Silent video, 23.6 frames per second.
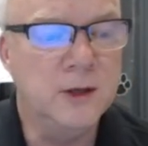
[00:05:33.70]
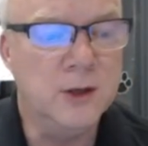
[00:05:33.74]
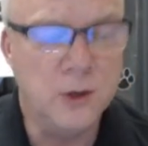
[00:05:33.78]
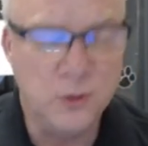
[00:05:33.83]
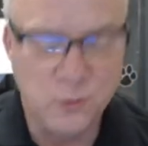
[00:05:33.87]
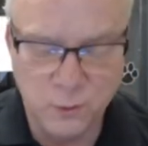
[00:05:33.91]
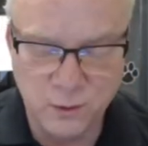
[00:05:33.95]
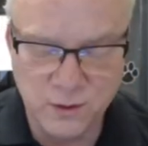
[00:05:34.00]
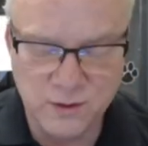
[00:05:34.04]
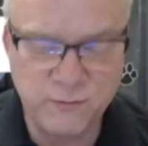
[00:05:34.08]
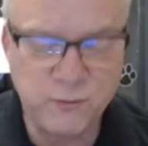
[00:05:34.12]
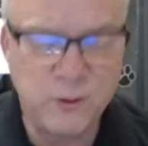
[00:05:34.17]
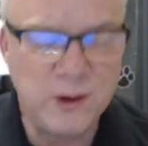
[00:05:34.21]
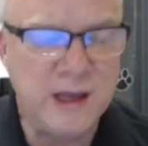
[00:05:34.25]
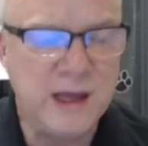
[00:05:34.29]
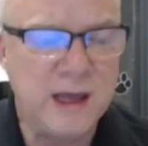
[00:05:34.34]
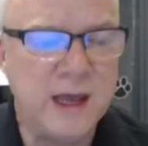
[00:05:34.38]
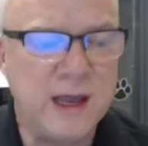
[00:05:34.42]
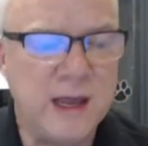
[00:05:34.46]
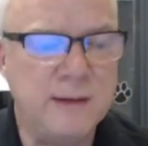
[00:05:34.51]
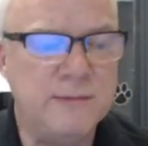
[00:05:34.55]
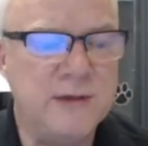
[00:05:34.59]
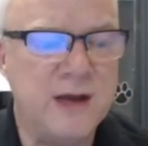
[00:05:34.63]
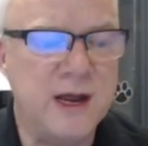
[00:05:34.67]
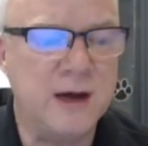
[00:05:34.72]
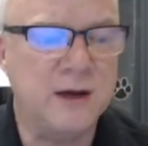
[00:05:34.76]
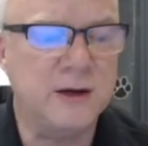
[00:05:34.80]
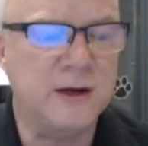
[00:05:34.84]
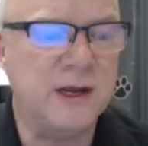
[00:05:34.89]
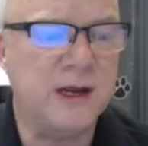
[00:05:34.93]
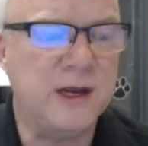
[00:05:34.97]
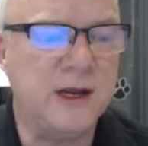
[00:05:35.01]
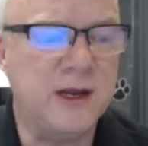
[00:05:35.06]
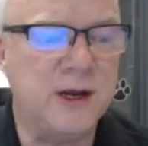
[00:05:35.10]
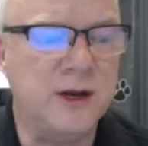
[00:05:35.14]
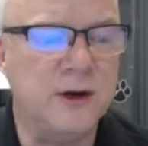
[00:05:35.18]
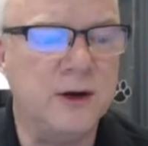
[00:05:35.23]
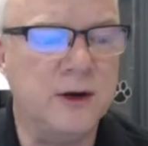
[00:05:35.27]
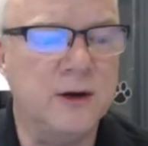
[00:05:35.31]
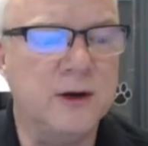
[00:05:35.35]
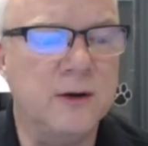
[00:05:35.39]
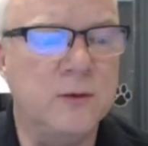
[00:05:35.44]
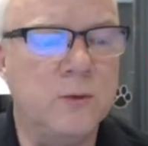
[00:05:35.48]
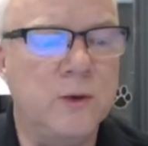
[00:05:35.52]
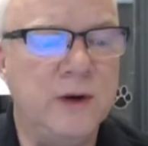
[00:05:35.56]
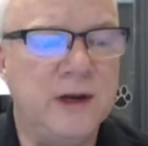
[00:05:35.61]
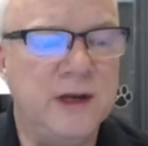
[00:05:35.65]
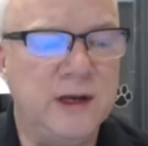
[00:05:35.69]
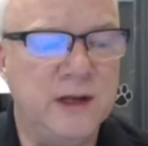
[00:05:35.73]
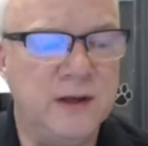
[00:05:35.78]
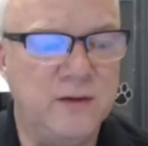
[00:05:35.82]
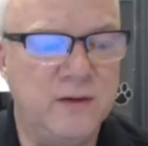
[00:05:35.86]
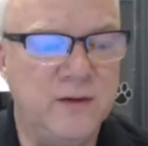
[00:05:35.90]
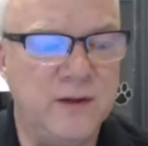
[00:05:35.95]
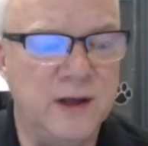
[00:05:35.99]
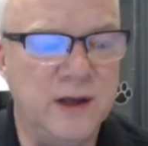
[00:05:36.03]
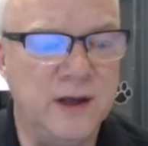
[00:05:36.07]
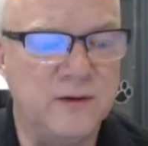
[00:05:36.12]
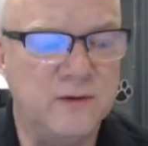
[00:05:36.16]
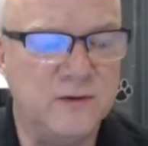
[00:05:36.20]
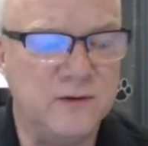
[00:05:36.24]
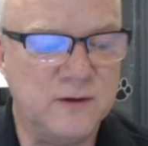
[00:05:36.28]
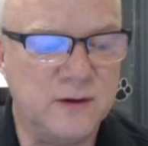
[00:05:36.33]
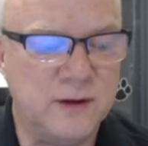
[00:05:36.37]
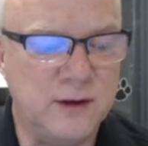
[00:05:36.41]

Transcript: What if we came down here and we did this?